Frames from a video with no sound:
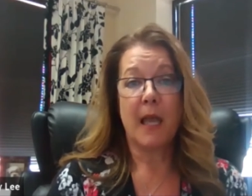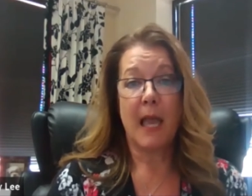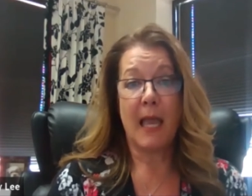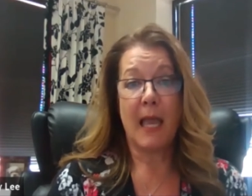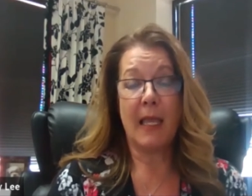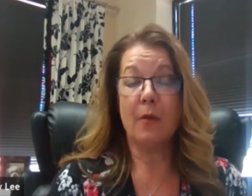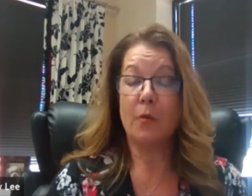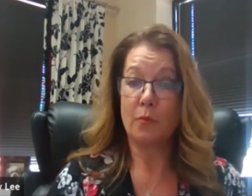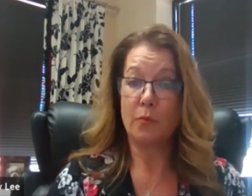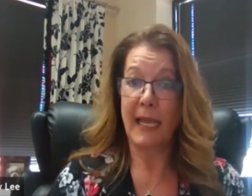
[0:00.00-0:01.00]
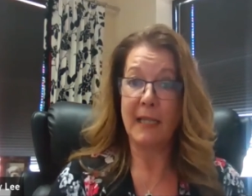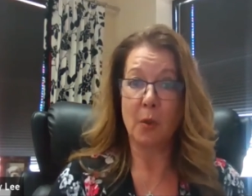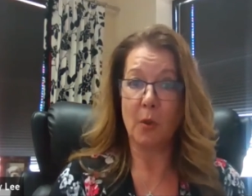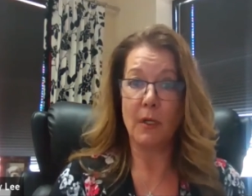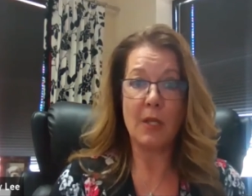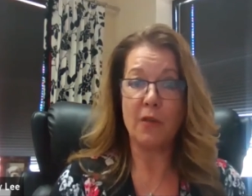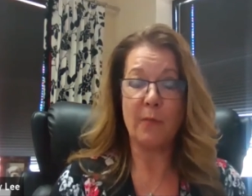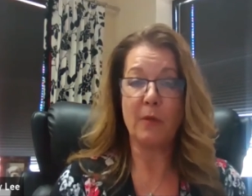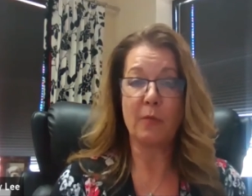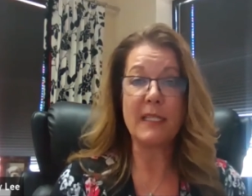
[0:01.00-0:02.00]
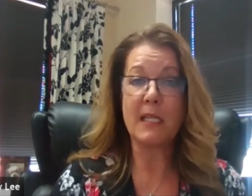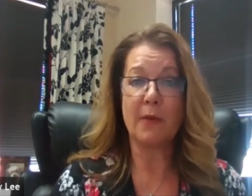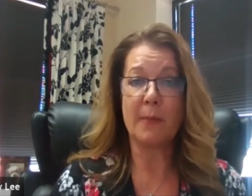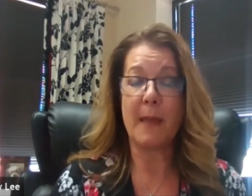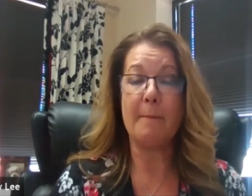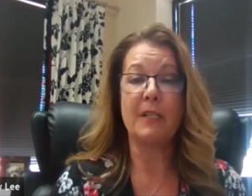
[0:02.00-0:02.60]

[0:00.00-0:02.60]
a landlord and you've been renting from them,